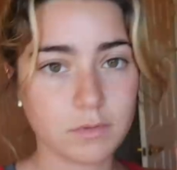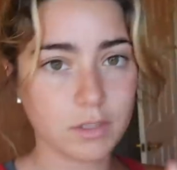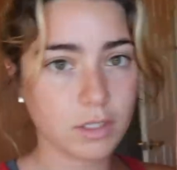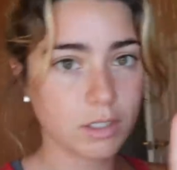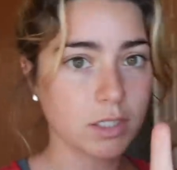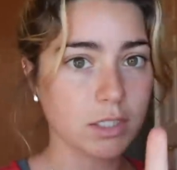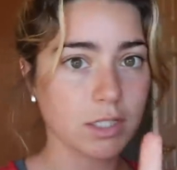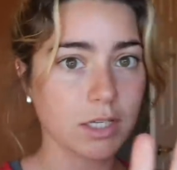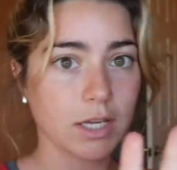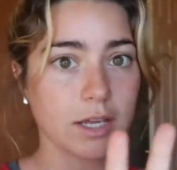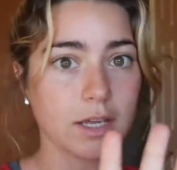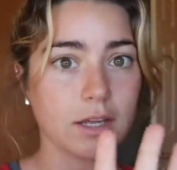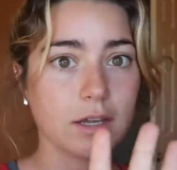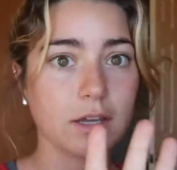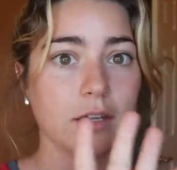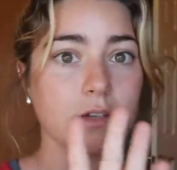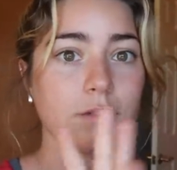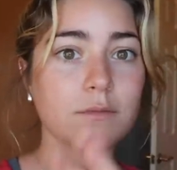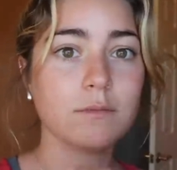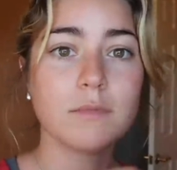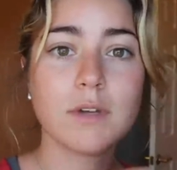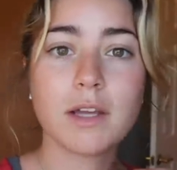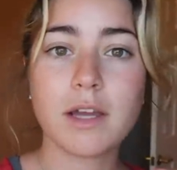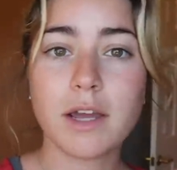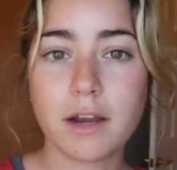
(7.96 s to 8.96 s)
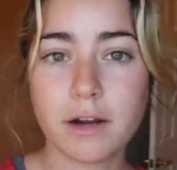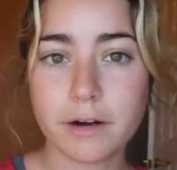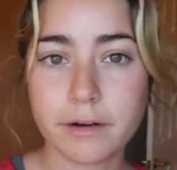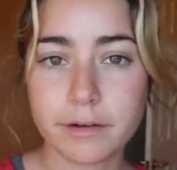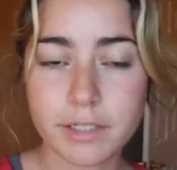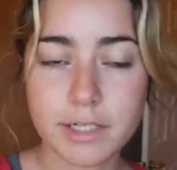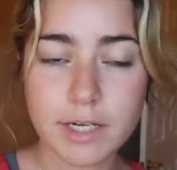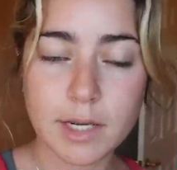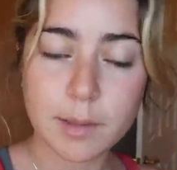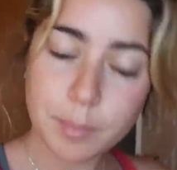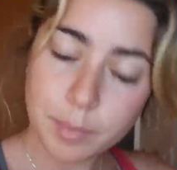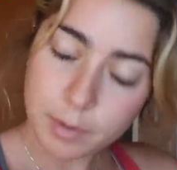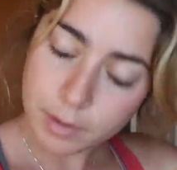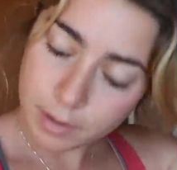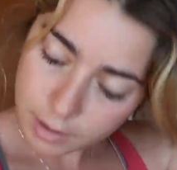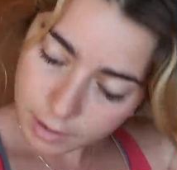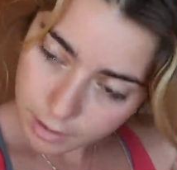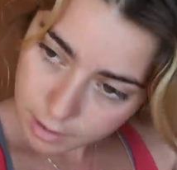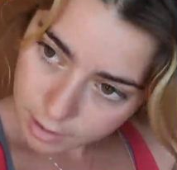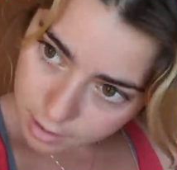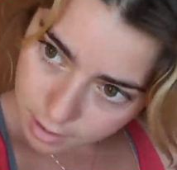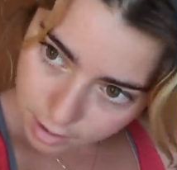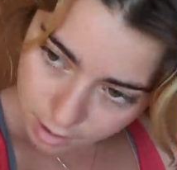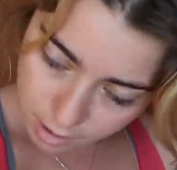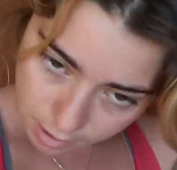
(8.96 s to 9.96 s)
This is like a hair tip
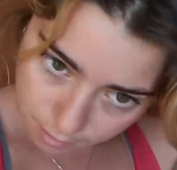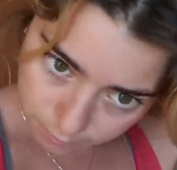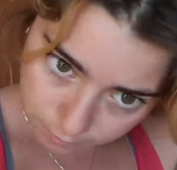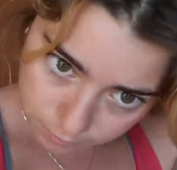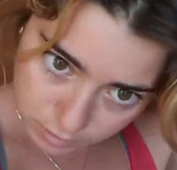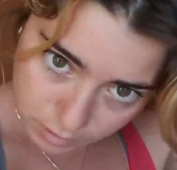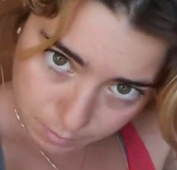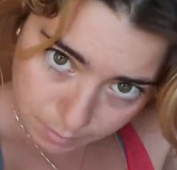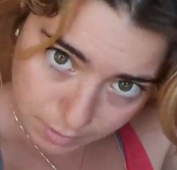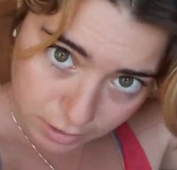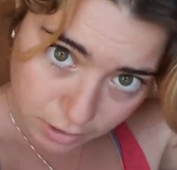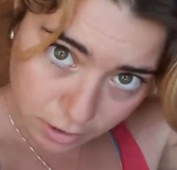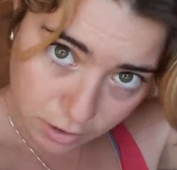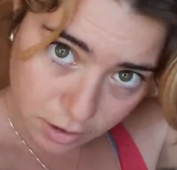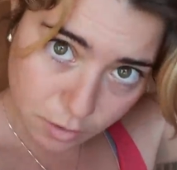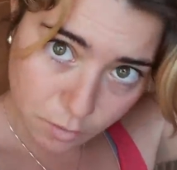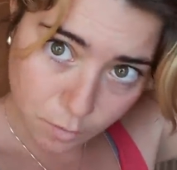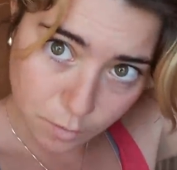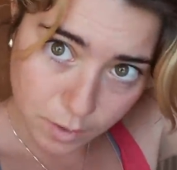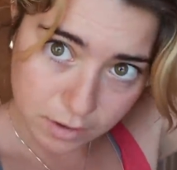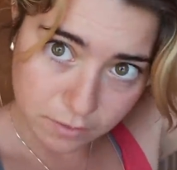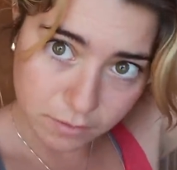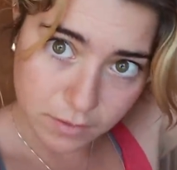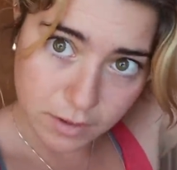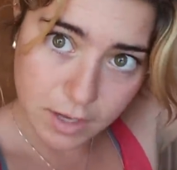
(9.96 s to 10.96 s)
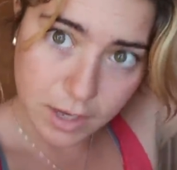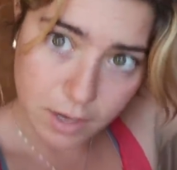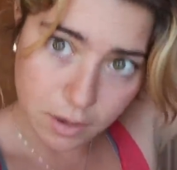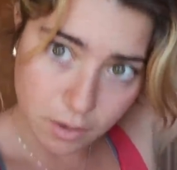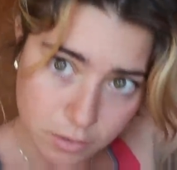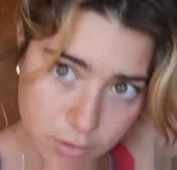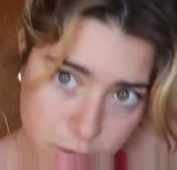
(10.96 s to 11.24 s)
to make your hair wavy and